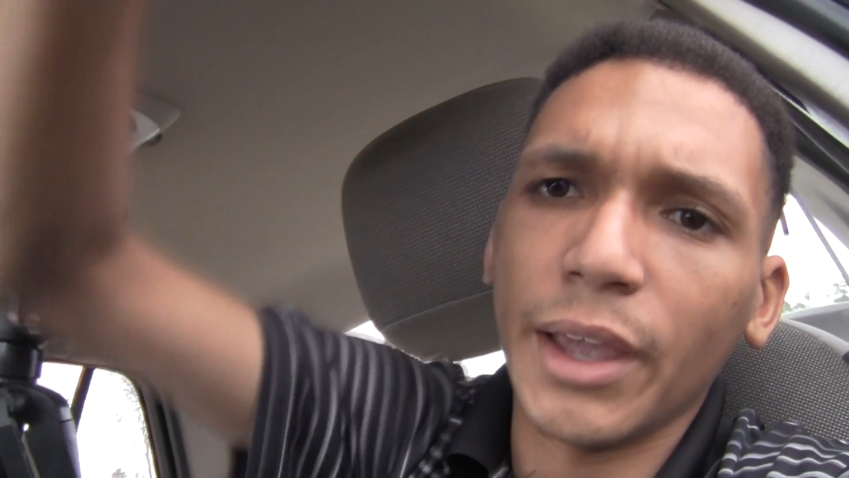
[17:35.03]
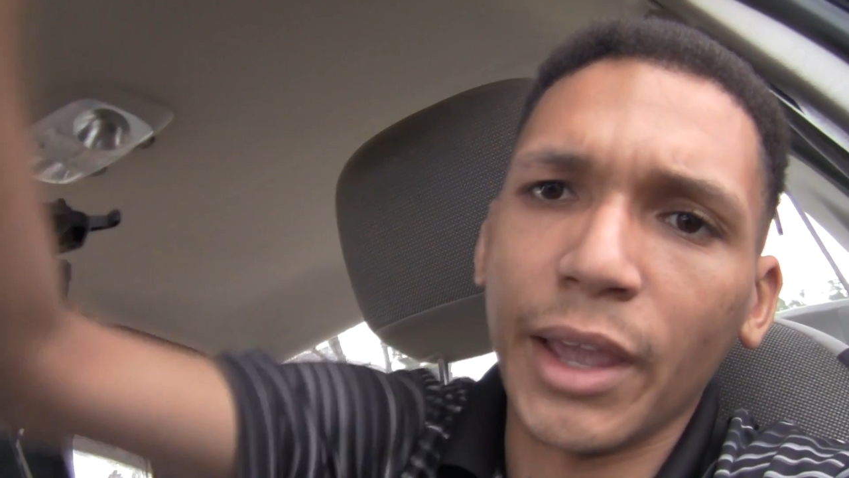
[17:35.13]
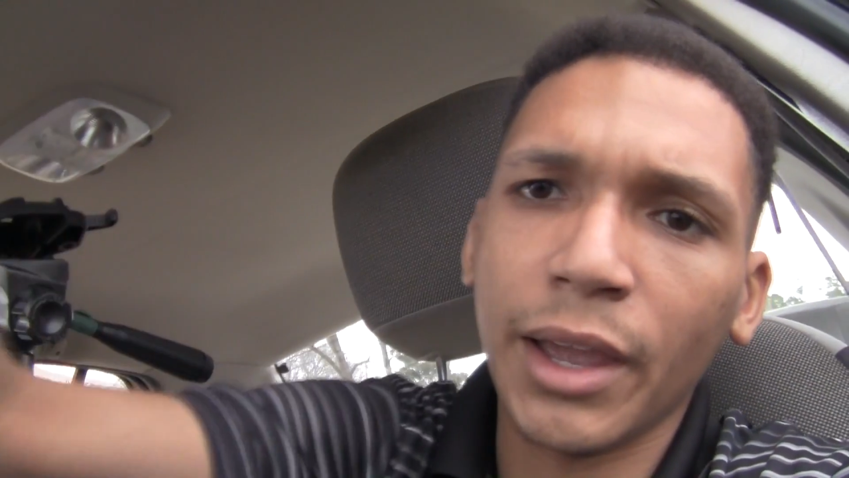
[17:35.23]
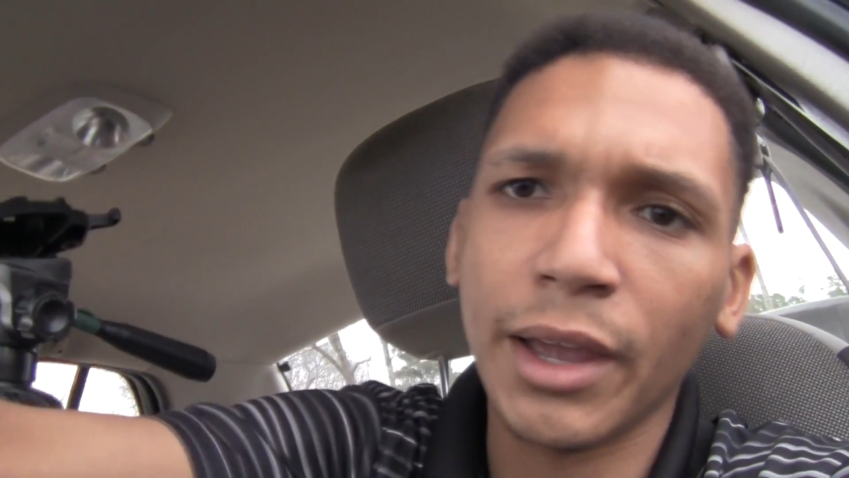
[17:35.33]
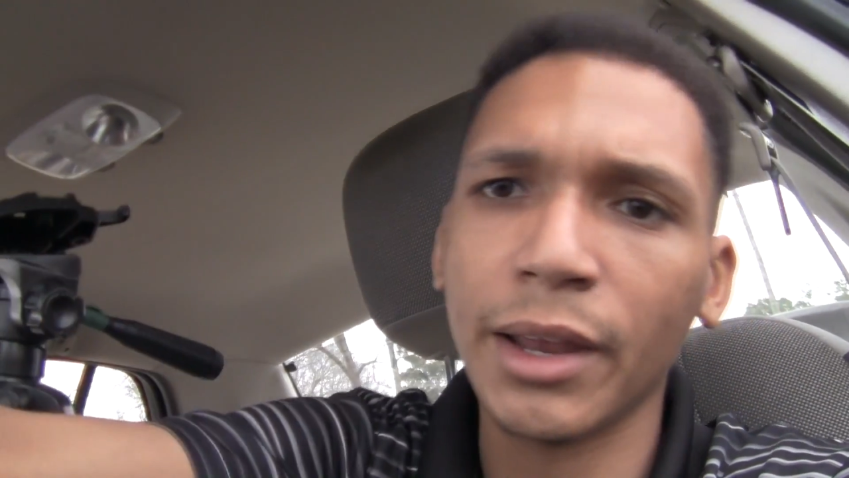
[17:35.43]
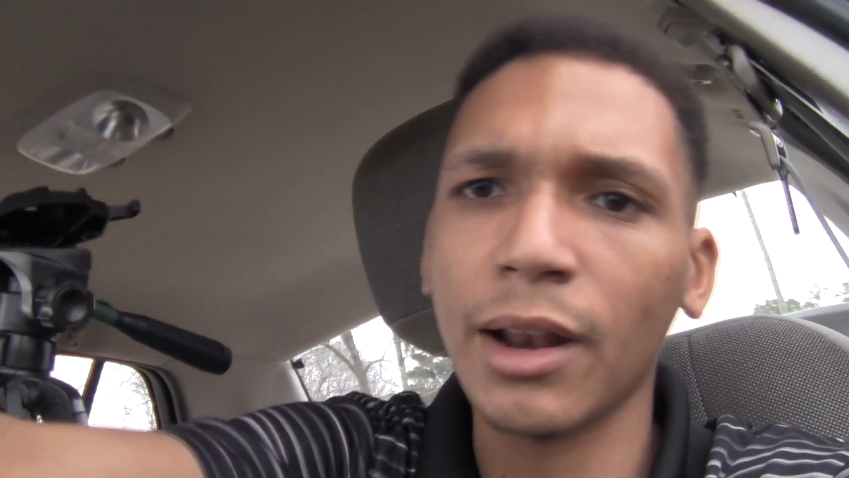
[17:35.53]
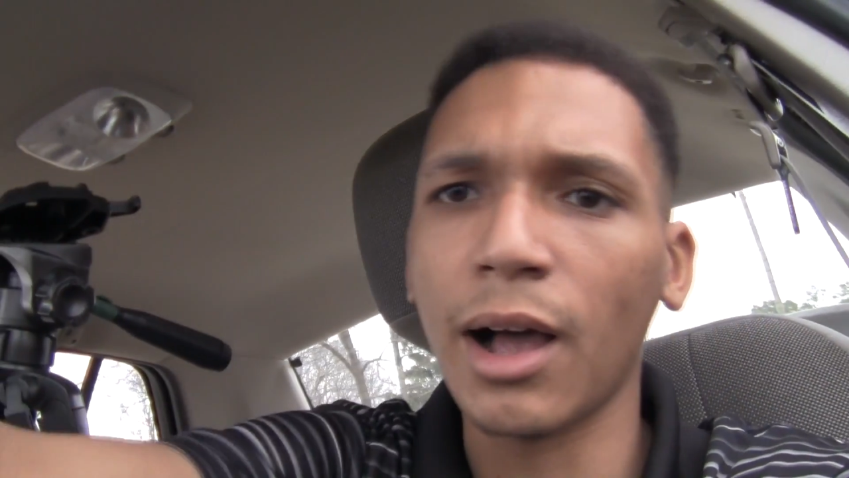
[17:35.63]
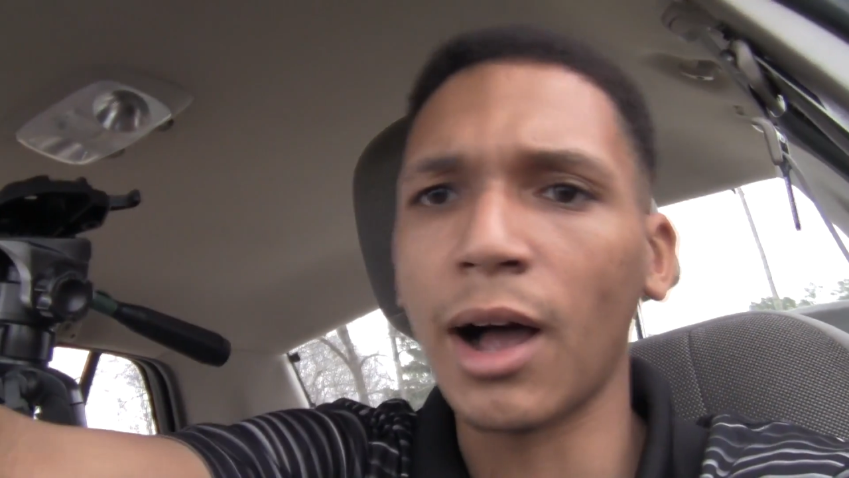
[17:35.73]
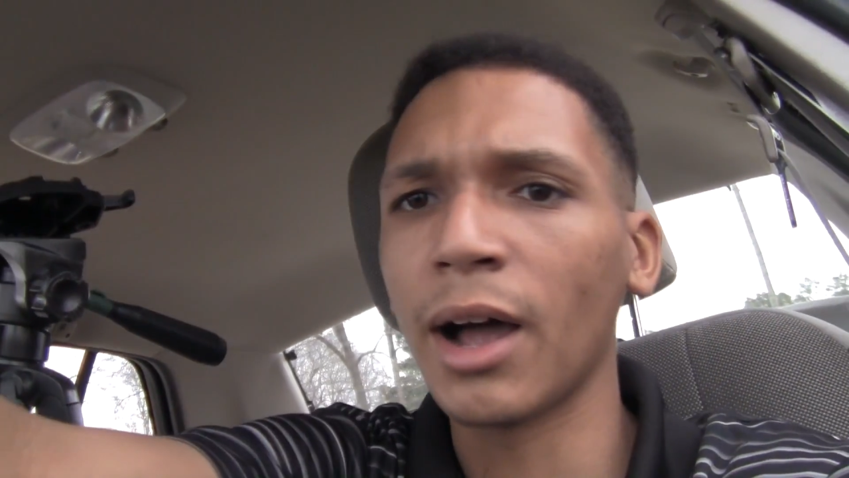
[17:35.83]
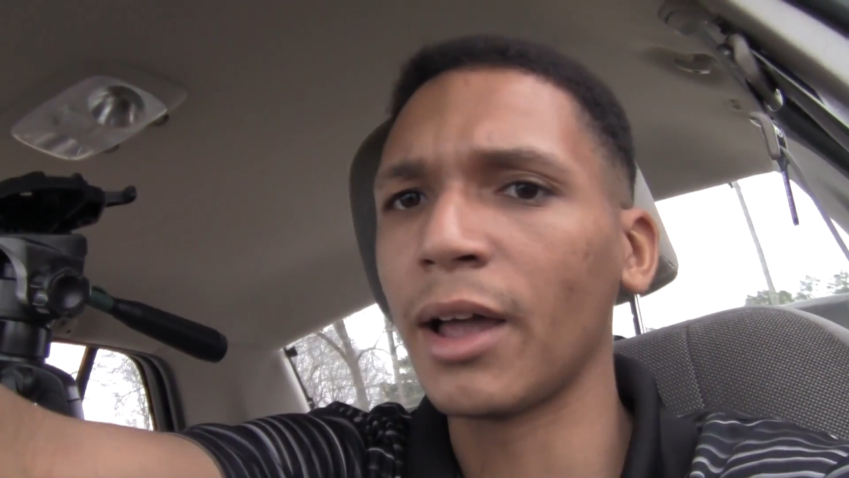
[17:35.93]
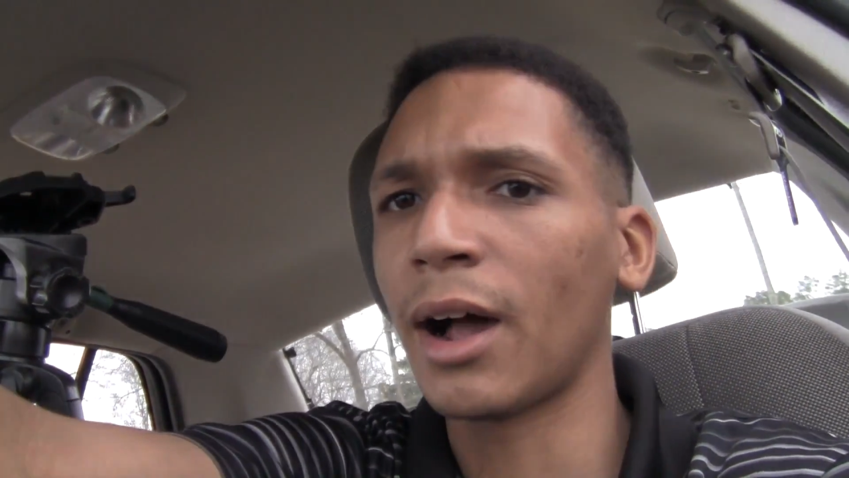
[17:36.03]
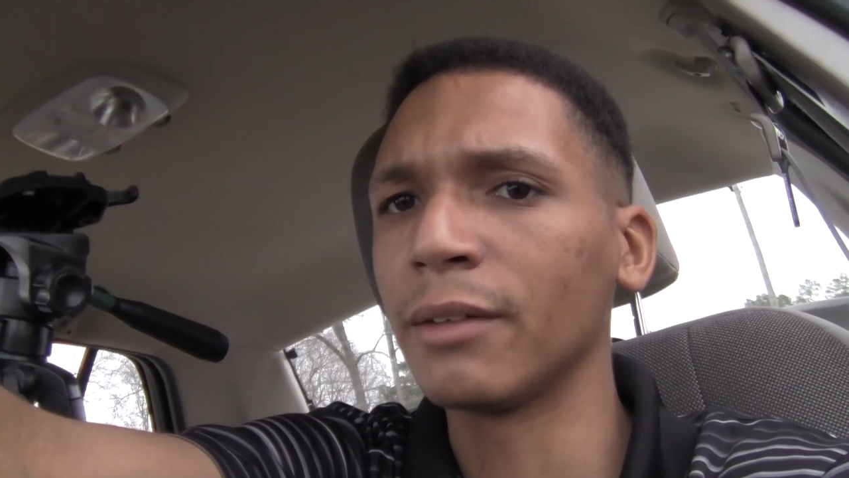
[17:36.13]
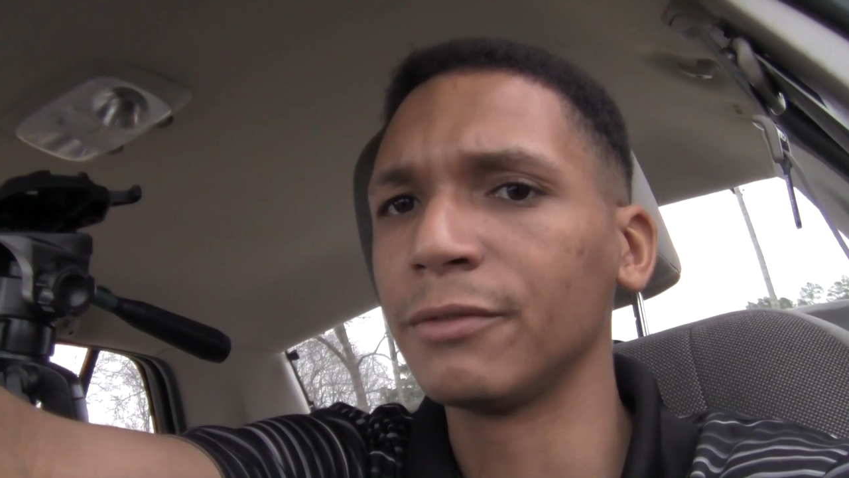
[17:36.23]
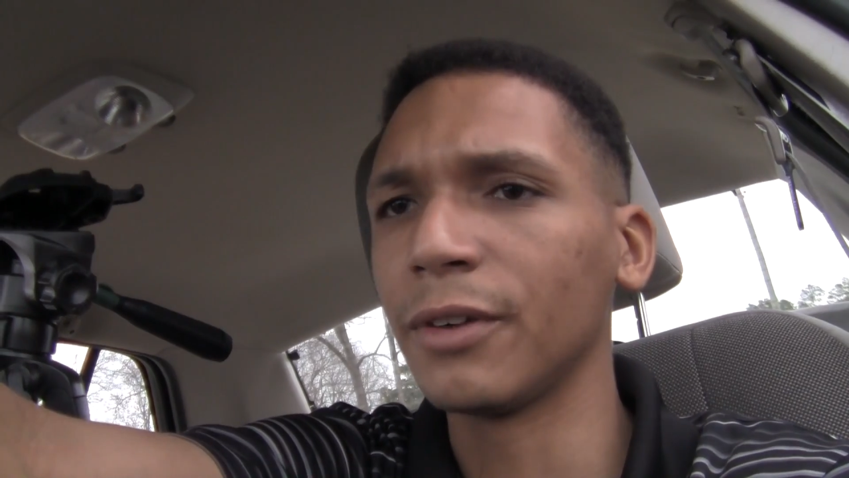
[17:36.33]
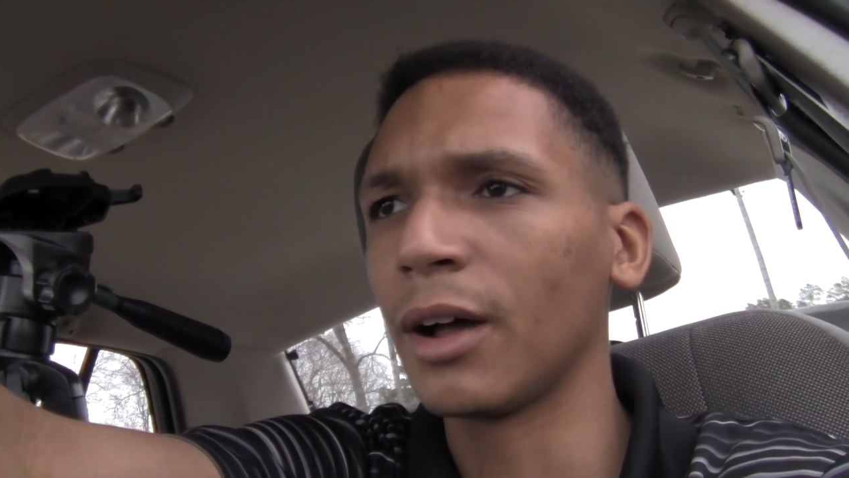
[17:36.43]
and
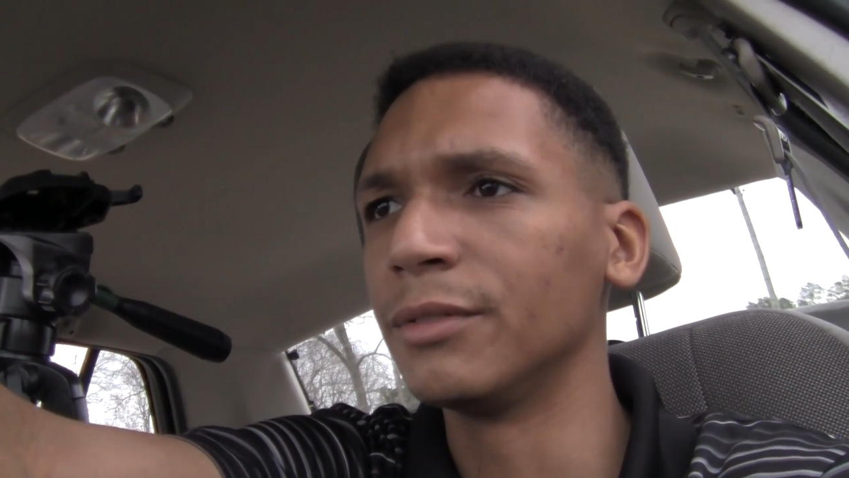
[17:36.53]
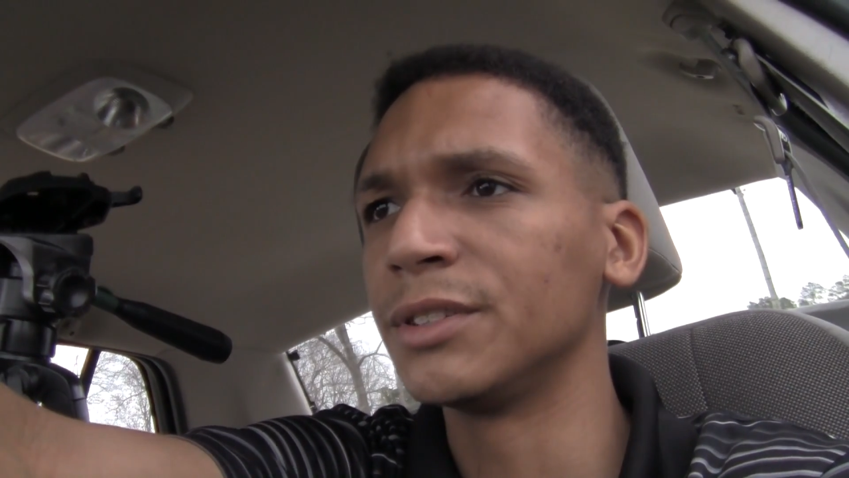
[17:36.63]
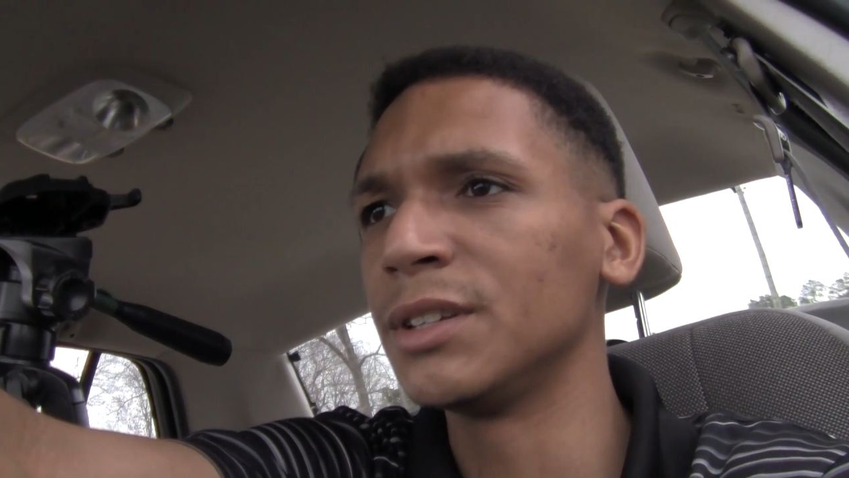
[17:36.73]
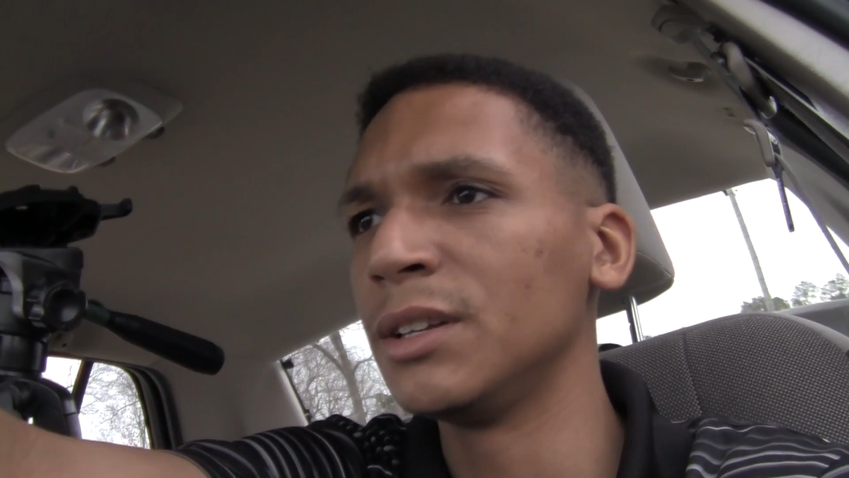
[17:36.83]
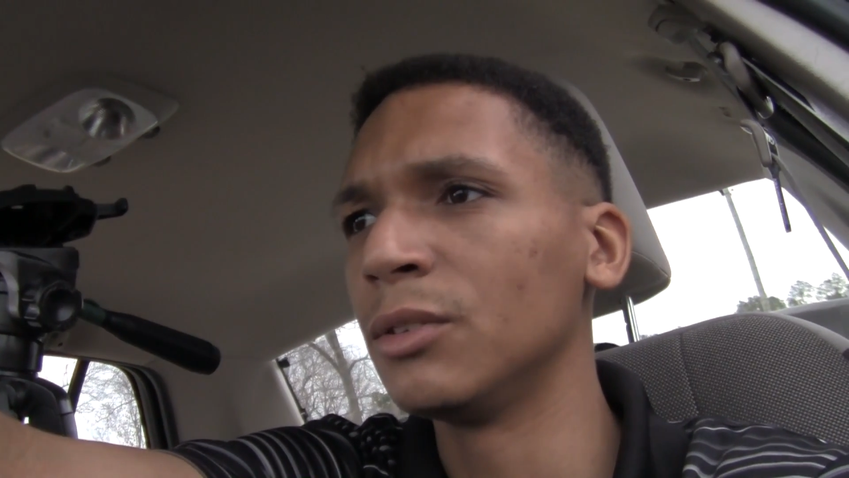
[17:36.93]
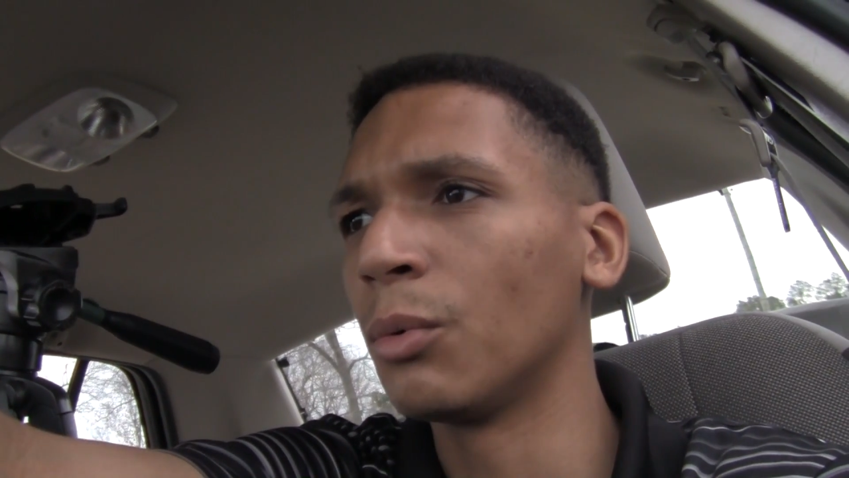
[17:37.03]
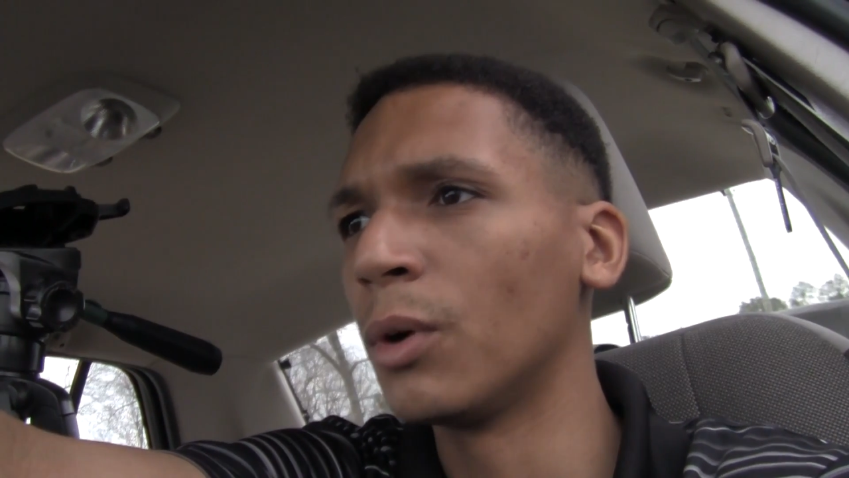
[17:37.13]
I've seen the